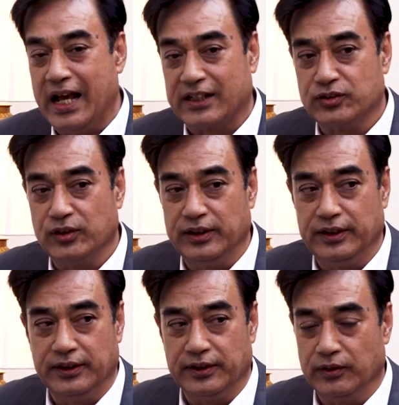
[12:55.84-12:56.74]

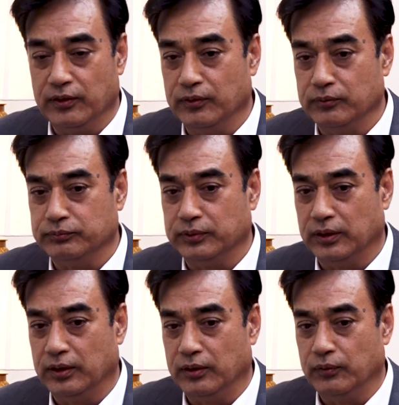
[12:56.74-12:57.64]
Actually,
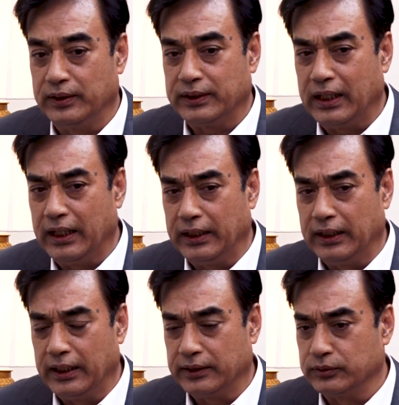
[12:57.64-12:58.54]
what I
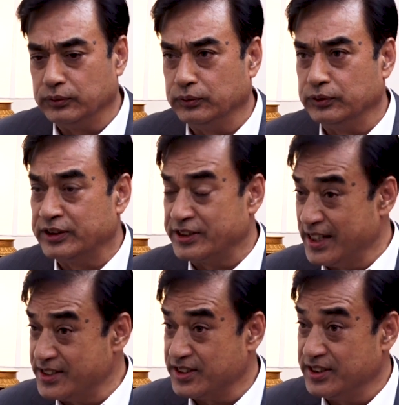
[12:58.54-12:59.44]
like to
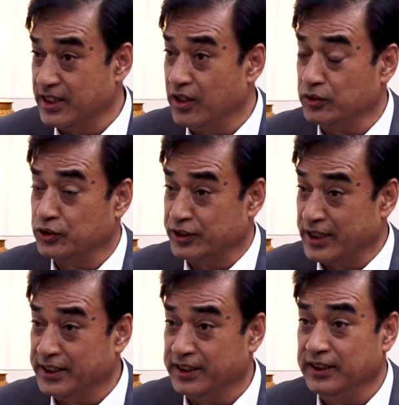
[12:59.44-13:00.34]
suggest in our
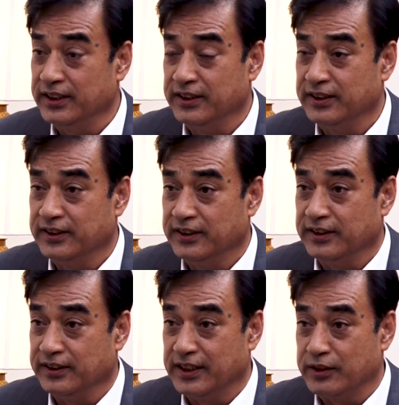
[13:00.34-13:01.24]
society,
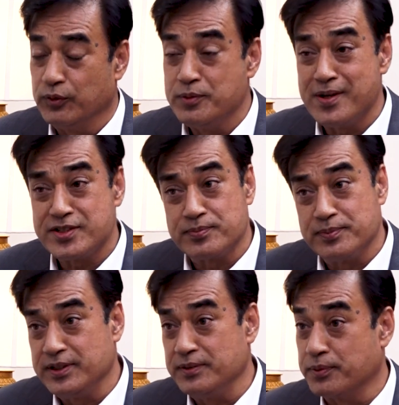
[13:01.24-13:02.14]
that we must
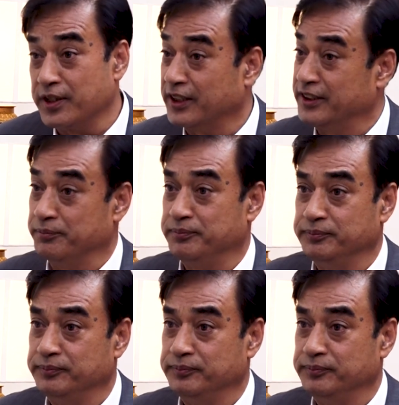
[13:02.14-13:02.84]
be productive,